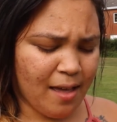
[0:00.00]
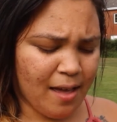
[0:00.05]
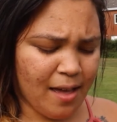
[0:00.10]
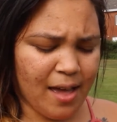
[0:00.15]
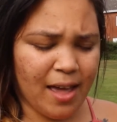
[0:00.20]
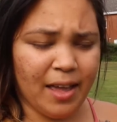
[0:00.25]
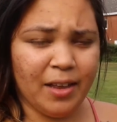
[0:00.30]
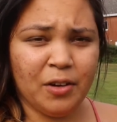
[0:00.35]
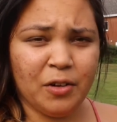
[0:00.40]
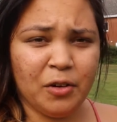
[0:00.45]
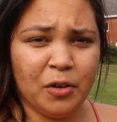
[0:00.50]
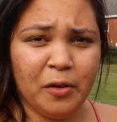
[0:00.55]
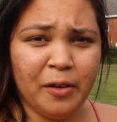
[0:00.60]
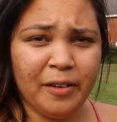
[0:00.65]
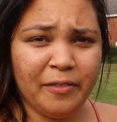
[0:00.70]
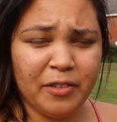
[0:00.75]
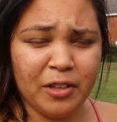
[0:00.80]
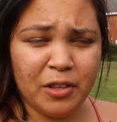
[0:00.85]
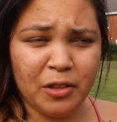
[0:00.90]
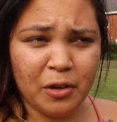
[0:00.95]
I don't know
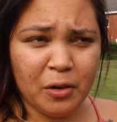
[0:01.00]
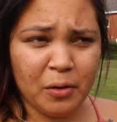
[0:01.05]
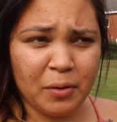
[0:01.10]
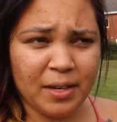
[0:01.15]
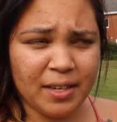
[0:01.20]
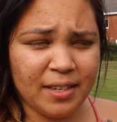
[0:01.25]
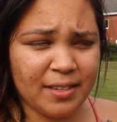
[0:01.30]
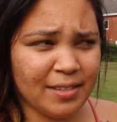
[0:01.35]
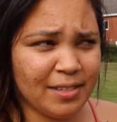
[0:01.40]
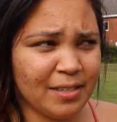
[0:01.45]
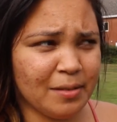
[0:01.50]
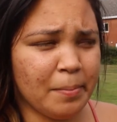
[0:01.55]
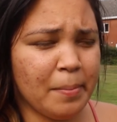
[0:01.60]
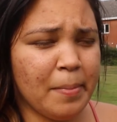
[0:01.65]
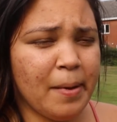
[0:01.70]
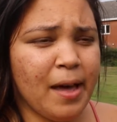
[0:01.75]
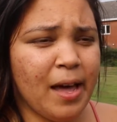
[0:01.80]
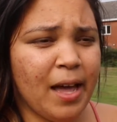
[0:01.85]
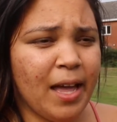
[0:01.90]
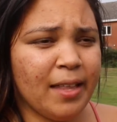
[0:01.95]
if you noticed,
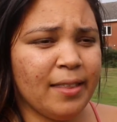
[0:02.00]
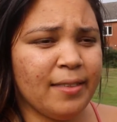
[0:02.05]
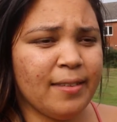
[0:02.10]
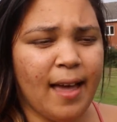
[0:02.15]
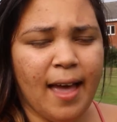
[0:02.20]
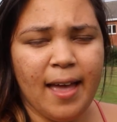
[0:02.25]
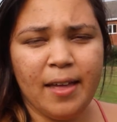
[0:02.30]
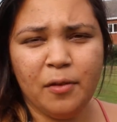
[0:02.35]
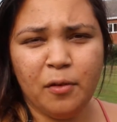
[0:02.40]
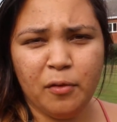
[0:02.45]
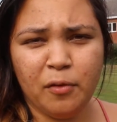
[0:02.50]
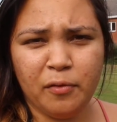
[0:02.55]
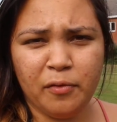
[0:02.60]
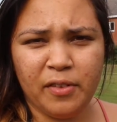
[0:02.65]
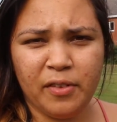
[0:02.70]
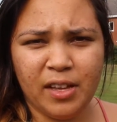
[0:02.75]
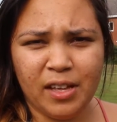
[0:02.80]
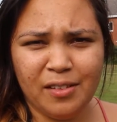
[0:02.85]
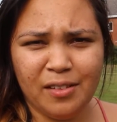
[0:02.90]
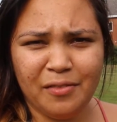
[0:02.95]
but I don't
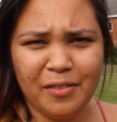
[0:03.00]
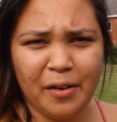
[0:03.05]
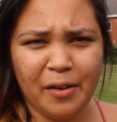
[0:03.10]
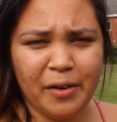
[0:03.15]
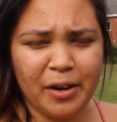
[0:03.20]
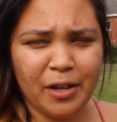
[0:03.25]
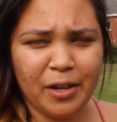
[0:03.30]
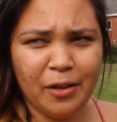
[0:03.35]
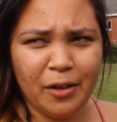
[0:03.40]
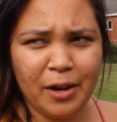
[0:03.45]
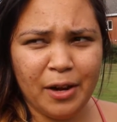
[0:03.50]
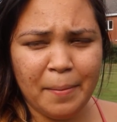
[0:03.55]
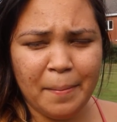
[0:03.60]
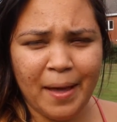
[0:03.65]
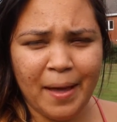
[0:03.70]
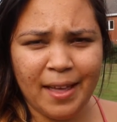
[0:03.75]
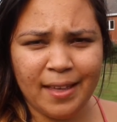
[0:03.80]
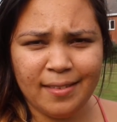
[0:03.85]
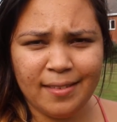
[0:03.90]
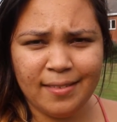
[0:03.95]
feel very good in
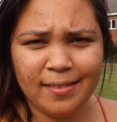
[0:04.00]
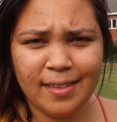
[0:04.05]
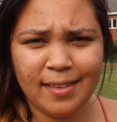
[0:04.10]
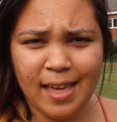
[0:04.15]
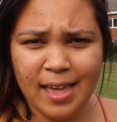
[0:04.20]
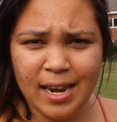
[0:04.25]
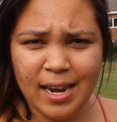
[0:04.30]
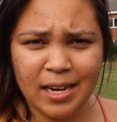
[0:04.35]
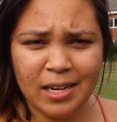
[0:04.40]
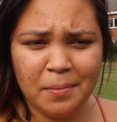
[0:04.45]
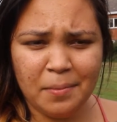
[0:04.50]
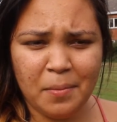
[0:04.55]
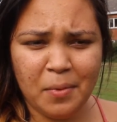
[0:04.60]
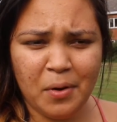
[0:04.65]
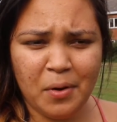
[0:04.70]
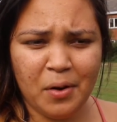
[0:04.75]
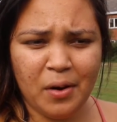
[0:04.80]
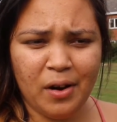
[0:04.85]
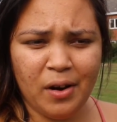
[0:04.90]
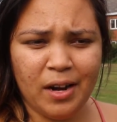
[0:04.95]
my skin
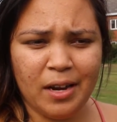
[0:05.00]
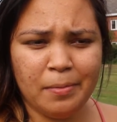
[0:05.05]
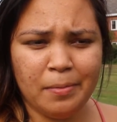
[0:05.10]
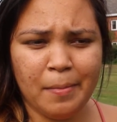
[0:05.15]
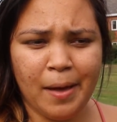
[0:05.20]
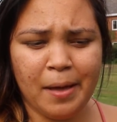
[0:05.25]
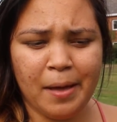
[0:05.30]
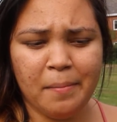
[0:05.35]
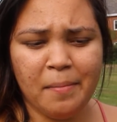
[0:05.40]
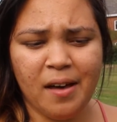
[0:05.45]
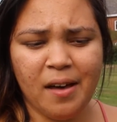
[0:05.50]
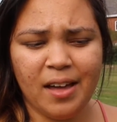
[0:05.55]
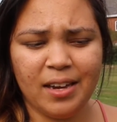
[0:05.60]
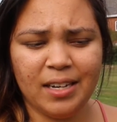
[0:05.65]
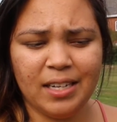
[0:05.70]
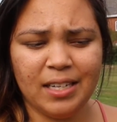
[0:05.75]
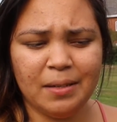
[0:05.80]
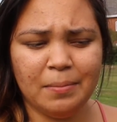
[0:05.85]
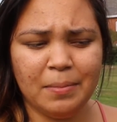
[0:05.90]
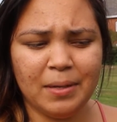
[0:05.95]
anymore, in my
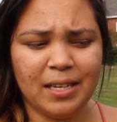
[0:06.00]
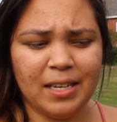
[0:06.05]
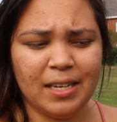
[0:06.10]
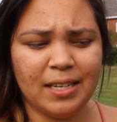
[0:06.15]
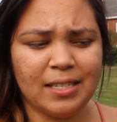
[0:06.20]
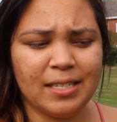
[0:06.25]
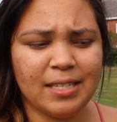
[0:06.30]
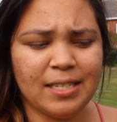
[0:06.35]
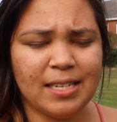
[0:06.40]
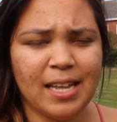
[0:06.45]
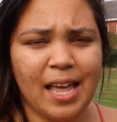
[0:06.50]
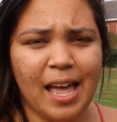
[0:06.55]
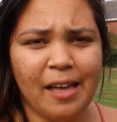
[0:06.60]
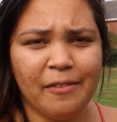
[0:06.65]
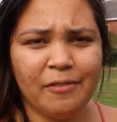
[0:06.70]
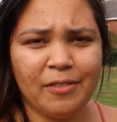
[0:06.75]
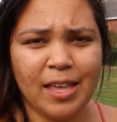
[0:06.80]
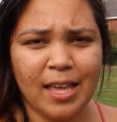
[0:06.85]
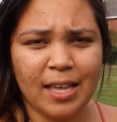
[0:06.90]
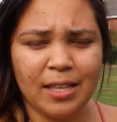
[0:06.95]
body, because
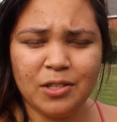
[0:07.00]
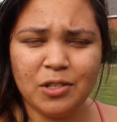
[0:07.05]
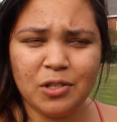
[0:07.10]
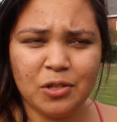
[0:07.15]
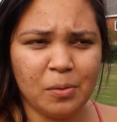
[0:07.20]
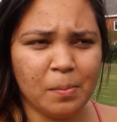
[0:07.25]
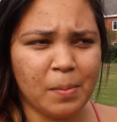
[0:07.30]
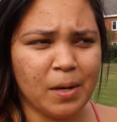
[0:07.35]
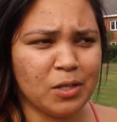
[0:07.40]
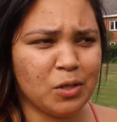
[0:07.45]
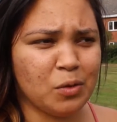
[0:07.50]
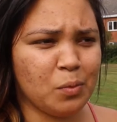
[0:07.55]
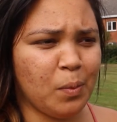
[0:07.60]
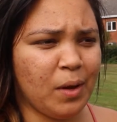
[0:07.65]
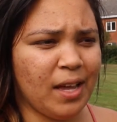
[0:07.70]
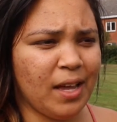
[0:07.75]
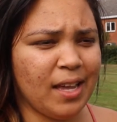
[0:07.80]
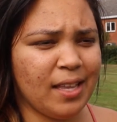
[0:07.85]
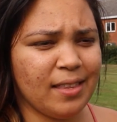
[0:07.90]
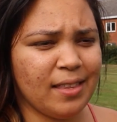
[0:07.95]
I've gained so much
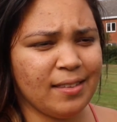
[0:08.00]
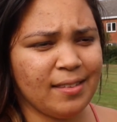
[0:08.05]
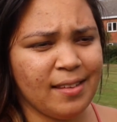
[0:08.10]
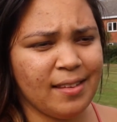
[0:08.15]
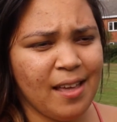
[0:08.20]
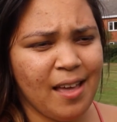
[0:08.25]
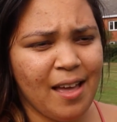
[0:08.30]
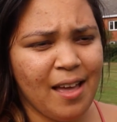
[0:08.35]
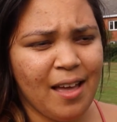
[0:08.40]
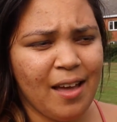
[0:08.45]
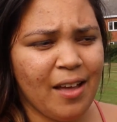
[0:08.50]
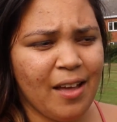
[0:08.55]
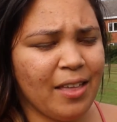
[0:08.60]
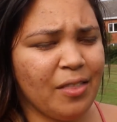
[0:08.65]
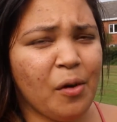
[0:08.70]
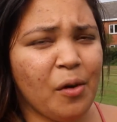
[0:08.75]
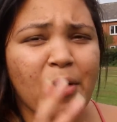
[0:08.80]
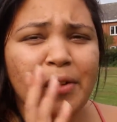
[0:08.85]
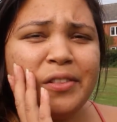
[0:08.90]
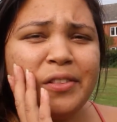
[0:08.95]
weight and
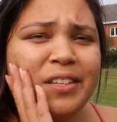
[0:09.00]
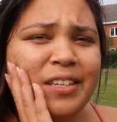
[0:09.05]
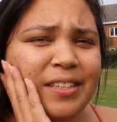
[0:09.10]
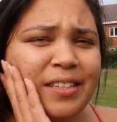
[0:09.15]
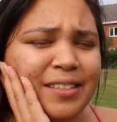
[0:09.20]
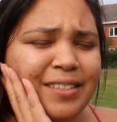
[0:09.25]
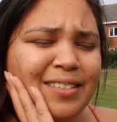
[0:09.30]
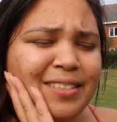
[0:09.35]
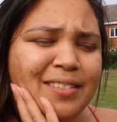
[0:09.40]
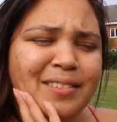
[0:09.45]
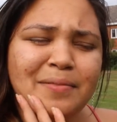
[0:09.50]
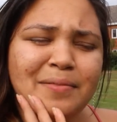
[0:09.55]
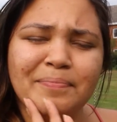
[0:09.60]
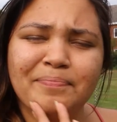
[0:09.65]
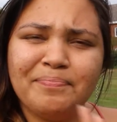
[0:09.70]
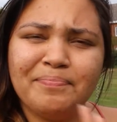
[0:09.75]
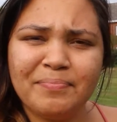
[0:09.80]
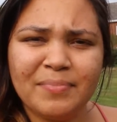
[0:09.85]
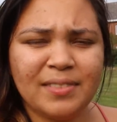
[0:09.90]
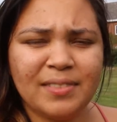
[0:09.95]
all these
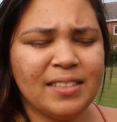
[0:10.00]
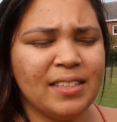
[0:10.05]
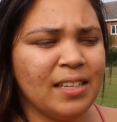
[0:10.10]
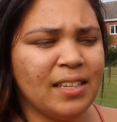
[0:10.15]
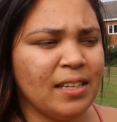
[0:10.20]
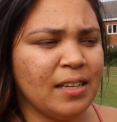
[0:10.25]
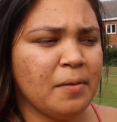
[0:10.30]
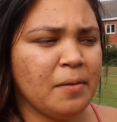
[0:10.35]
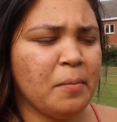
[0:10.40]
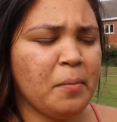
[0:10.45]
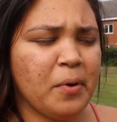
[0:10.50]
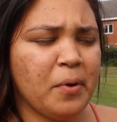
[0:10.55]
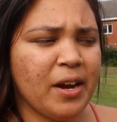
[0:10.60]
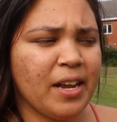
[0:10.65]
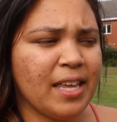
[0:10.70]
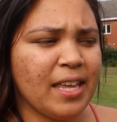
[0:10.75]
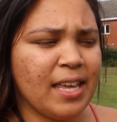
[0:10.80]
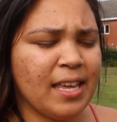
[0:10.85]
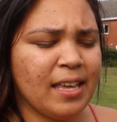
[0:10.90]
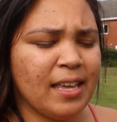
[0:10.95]

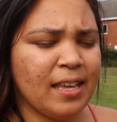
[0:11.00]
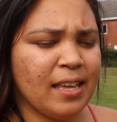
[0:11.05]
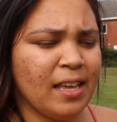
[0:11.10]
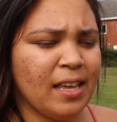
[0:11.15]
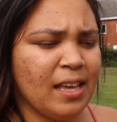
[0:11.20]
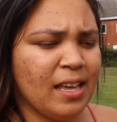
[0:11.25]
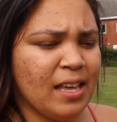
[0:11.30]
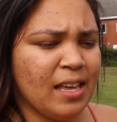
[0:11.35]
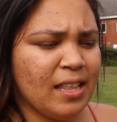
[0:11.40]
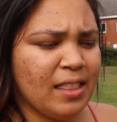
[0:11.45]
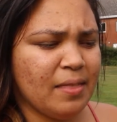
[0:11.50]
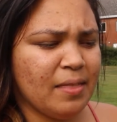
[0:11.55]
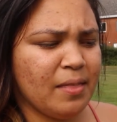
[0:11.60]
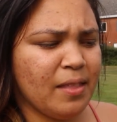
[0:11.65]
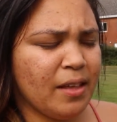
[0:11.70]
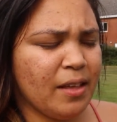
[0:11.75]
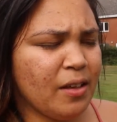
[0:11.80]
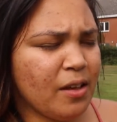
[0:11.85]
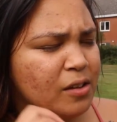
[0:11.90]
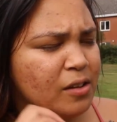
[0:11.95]
breaking
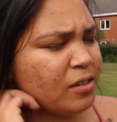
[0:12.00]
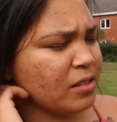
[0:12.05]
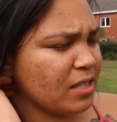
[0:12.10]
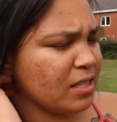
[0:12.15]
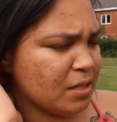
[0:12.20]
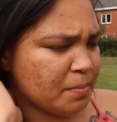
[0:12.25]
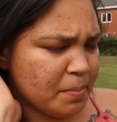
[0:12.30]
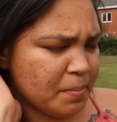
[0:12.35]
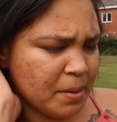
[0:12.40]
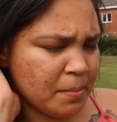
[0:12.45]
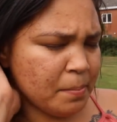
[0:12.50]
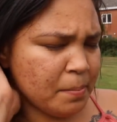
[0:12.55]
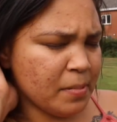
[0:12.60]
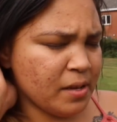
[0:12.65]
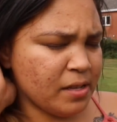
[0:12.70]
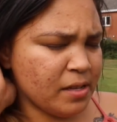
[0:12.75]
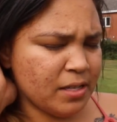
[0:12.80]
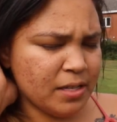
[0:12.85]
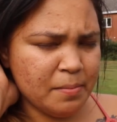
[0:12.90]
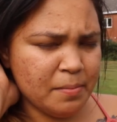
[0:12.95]
the all these
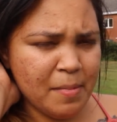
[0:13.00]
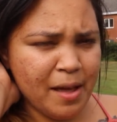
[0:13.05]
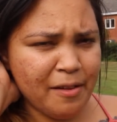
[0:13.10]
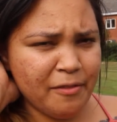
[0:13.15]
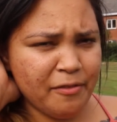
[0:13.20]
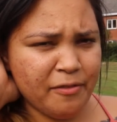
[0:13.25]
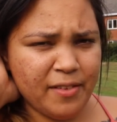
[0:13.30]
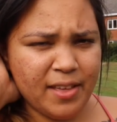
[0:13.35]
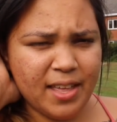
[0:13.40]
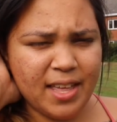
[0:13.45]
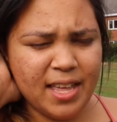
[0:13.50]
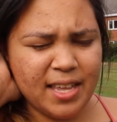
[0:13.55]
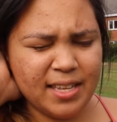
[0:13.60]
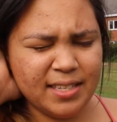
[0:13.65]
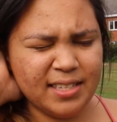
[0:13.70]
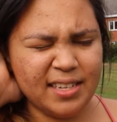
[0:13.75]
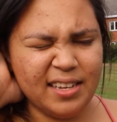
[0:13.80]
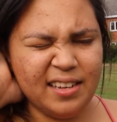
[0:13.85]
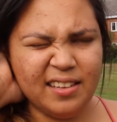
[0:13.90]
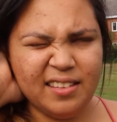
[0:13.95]
pimples in my face.
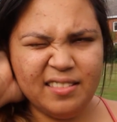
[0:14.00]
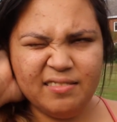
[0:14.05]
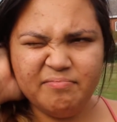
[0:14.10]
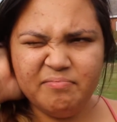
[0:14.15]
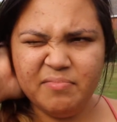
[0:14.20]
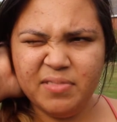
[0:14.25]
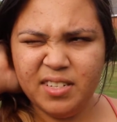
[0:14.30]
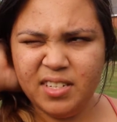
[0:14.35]
And